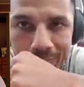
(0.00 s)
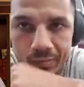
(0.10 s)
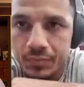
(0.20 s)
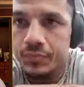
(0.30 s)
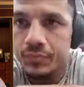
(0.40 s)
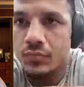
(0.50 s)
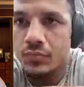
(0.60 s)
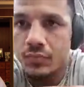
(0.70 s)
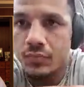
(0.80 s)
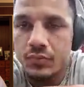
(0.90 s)

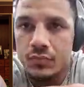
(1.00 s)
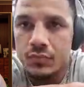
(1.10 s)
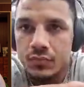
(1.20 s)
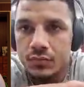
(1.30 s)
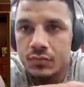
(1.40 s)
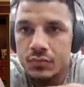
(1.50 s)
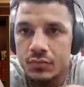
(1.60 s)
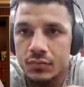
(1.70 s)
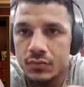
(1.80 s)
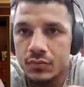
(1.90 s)

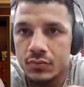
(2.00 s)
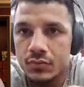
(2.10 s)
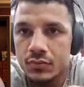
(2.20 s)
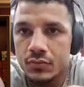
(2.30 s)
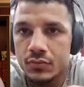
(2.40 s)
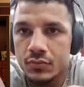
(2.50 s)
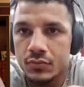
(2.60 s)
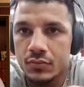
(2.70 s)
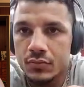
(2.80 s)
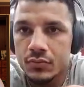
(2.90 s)

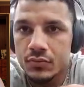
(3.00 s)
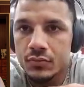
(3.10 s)
[no speech]